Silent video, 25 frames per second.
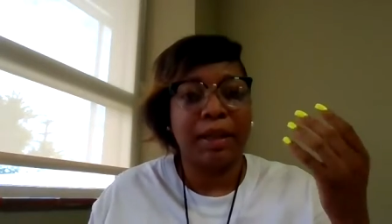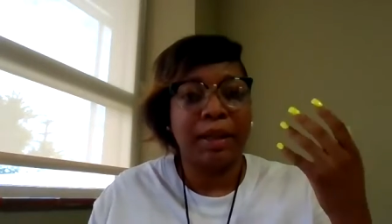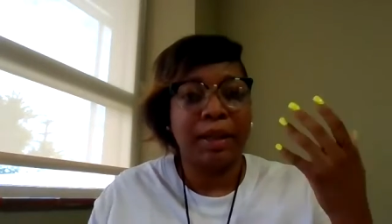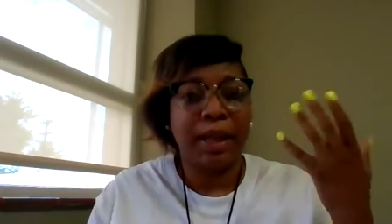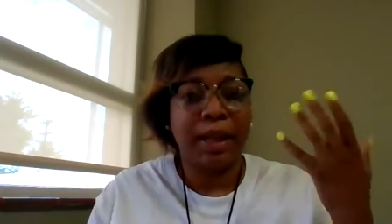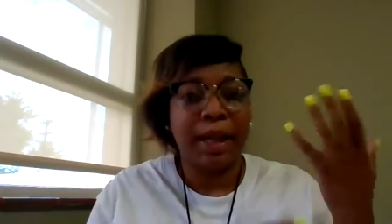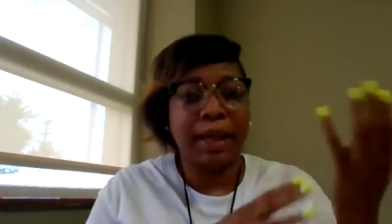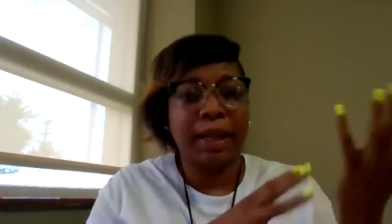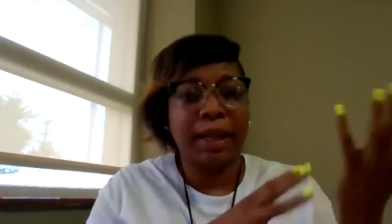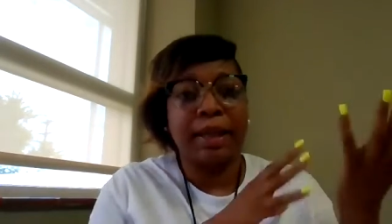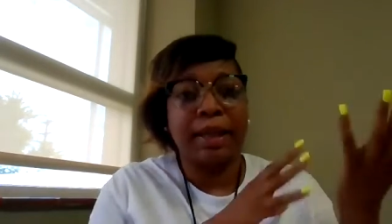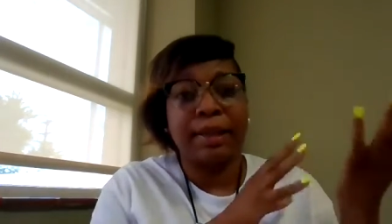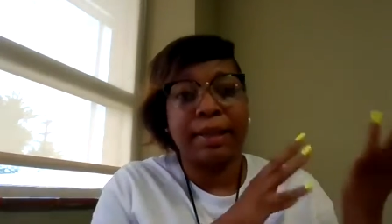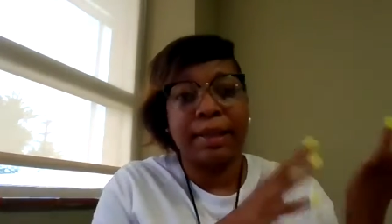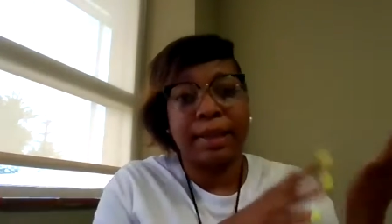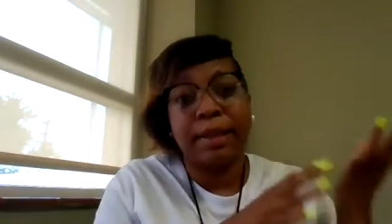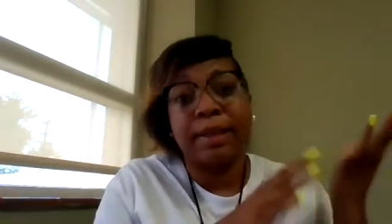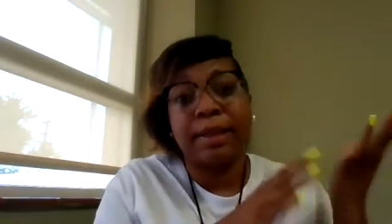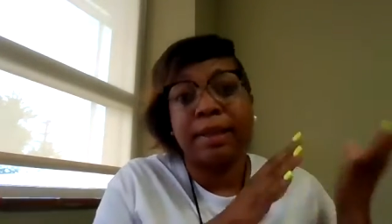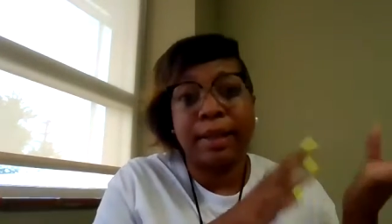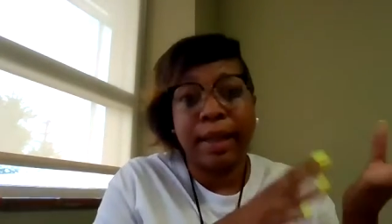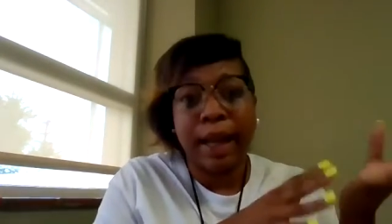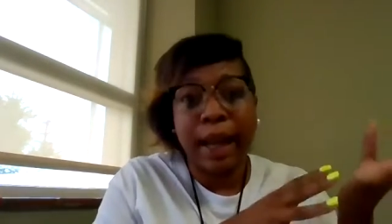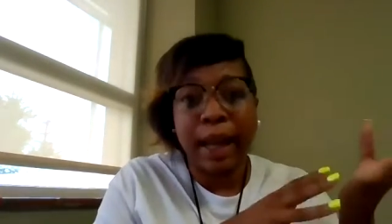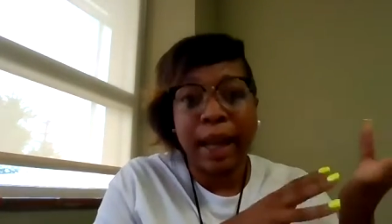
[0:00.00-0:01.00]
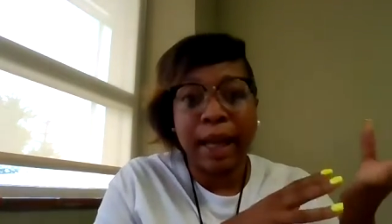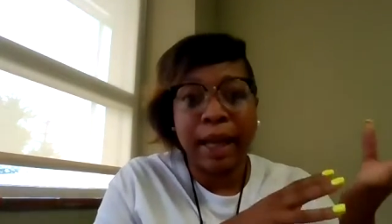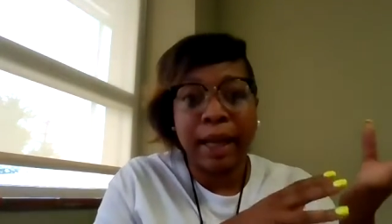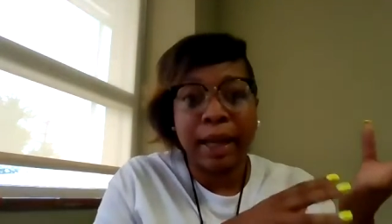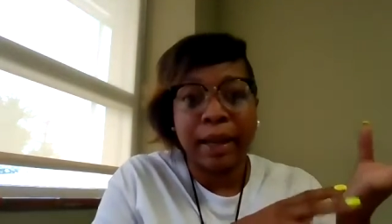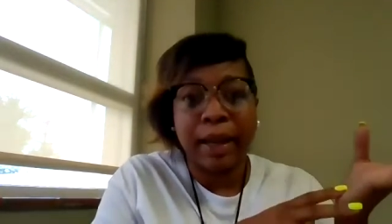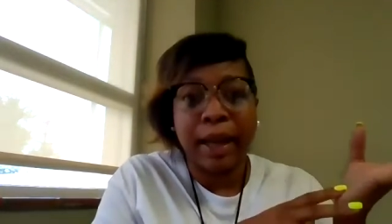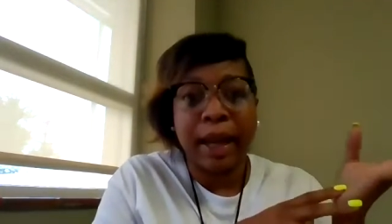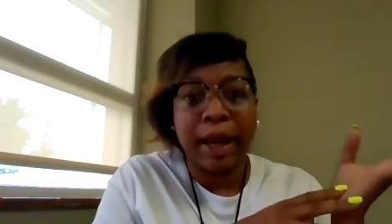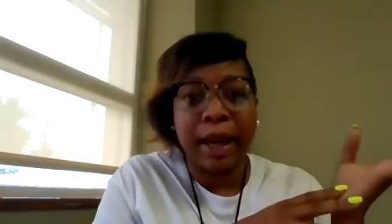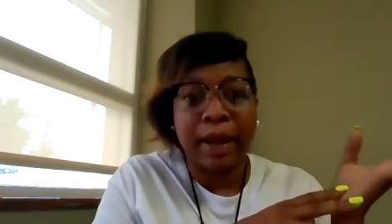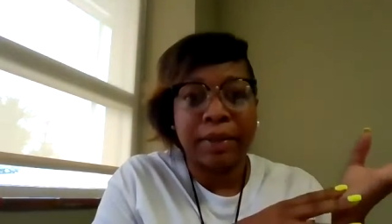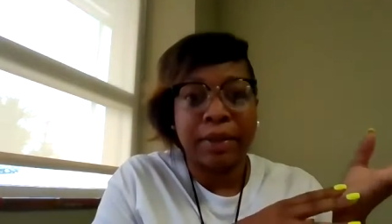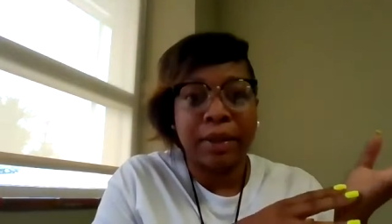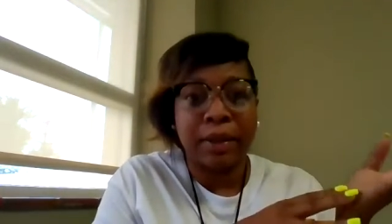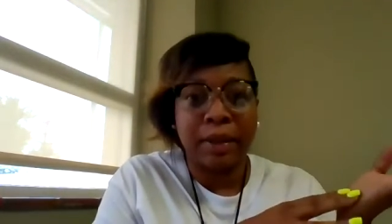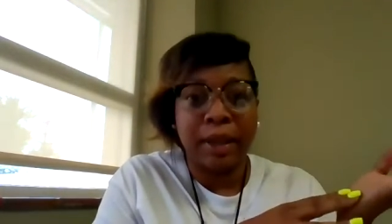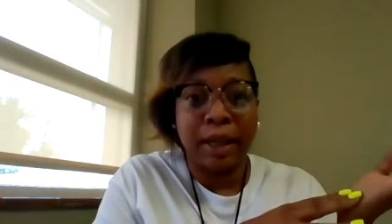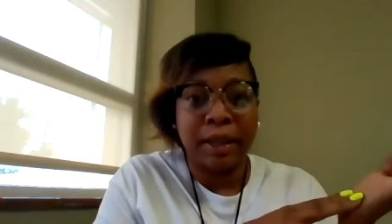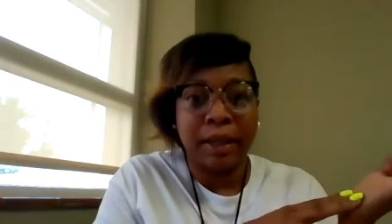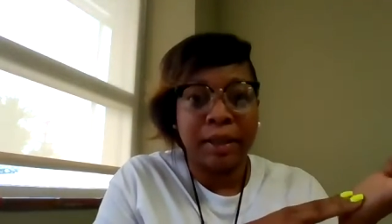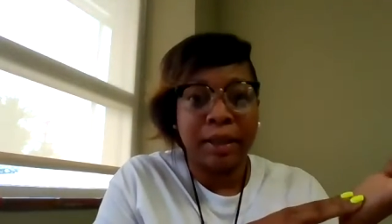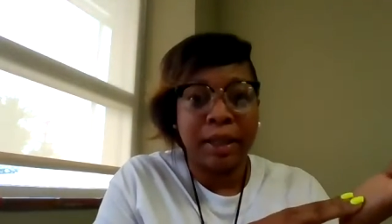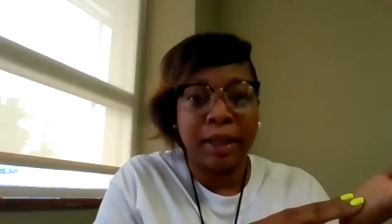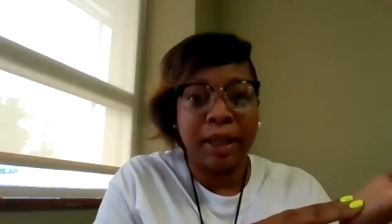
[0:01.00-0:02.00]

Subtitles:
they can sustain after they